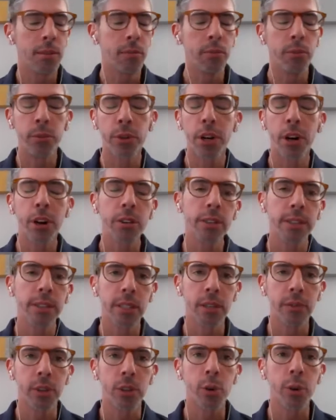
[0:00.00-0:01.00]
regardless
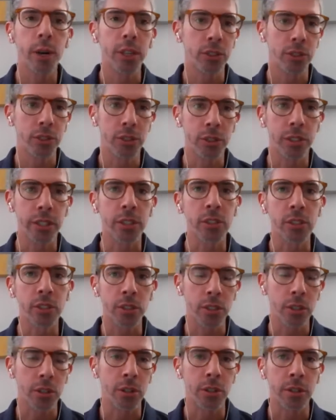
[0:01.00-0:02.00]
of your question or
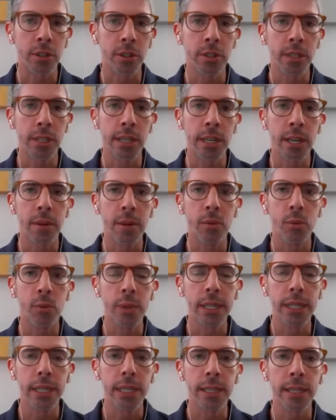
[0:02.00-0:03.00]
concern.
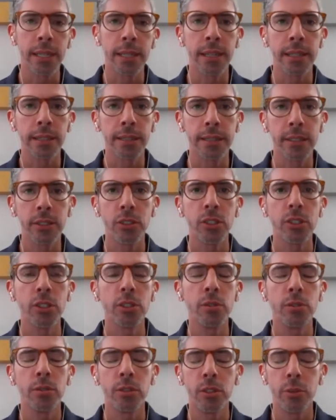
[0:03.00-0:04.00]
We can assist
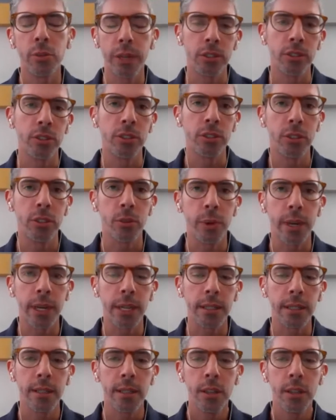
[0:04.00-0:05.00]
you, direct you to the
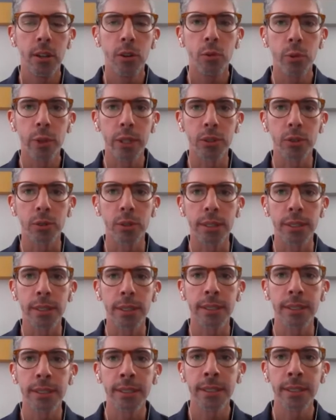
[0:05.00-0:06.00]
right
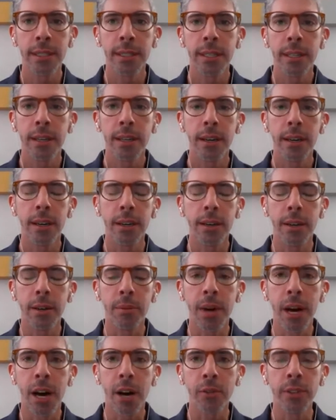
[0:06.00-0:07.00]
resources.
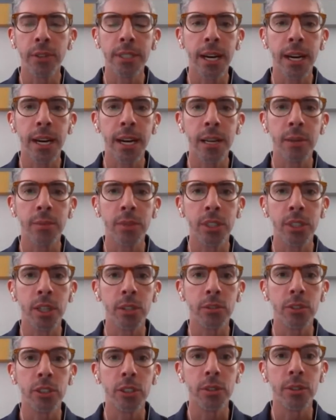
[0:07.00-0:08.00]
Oftentimes, you know,
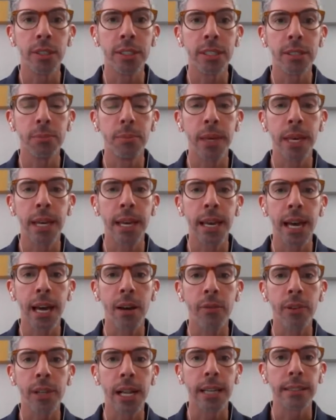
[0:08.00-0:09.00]
students may
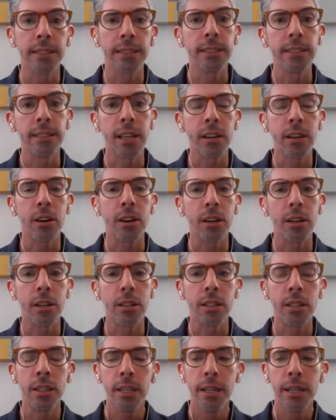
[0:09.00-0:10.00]
have classes that are,